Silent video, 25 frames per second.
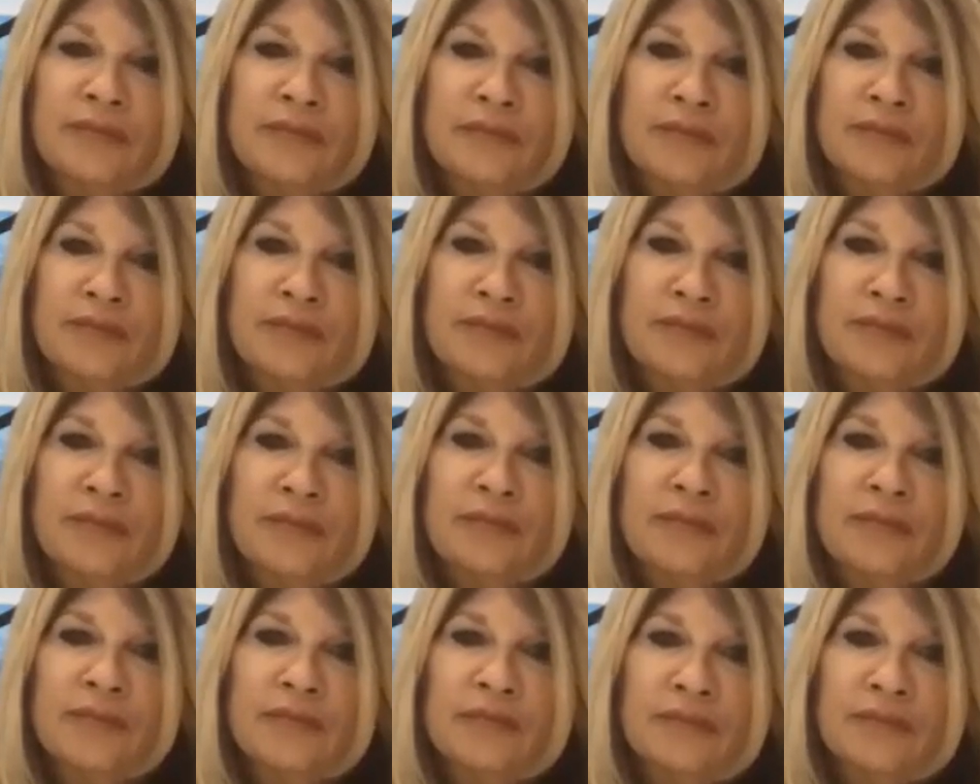
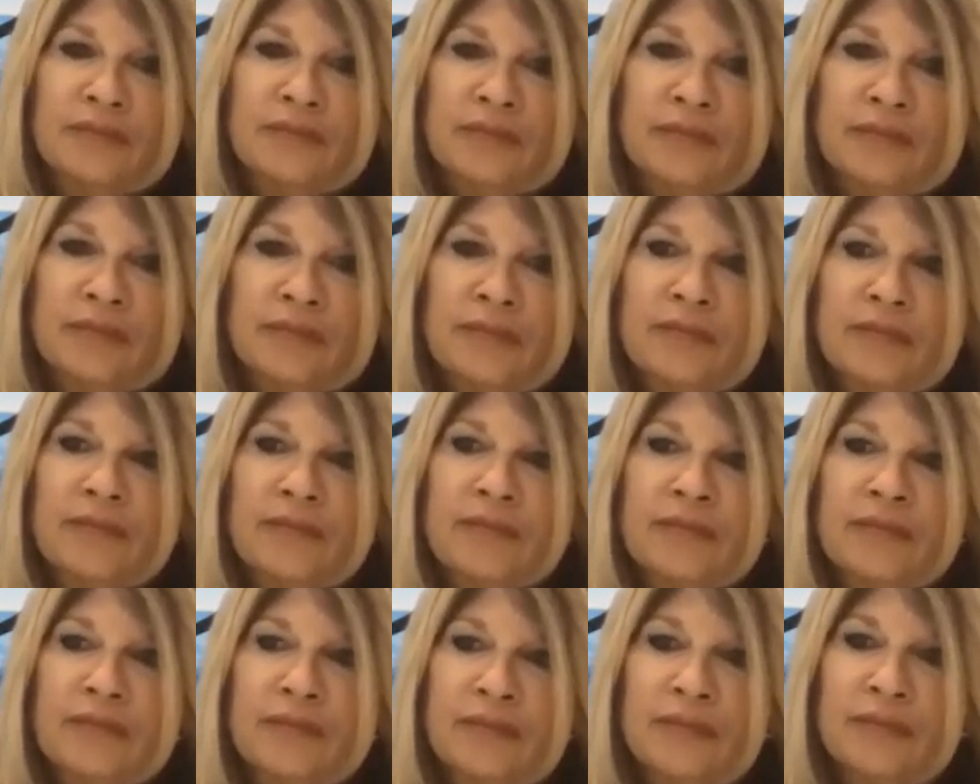
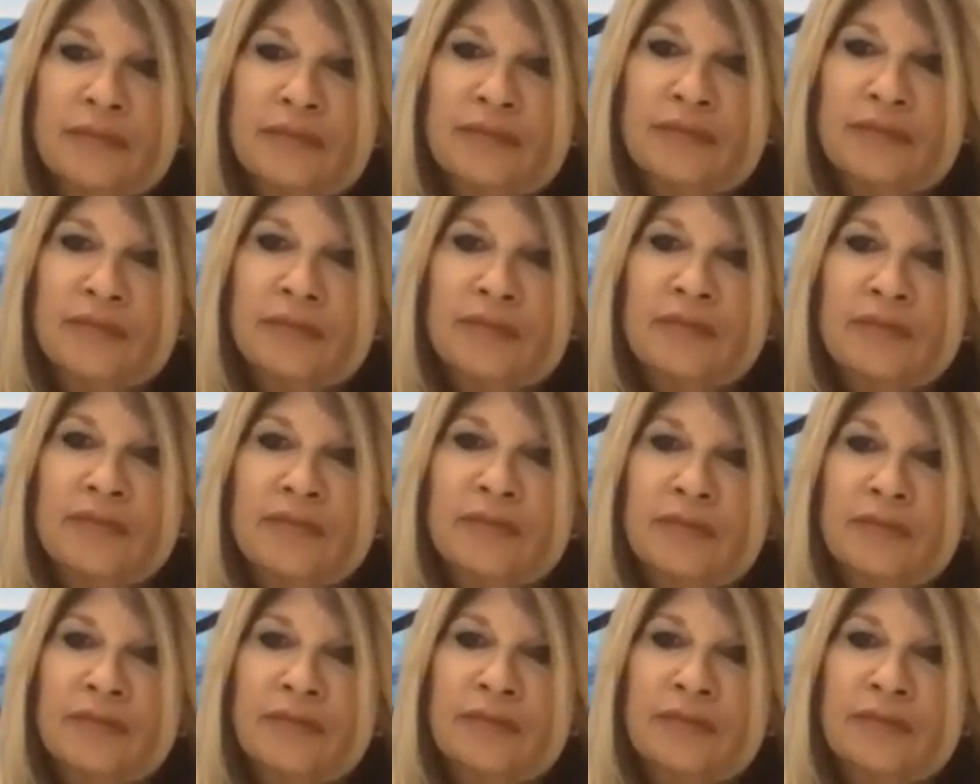This person isn't speaking.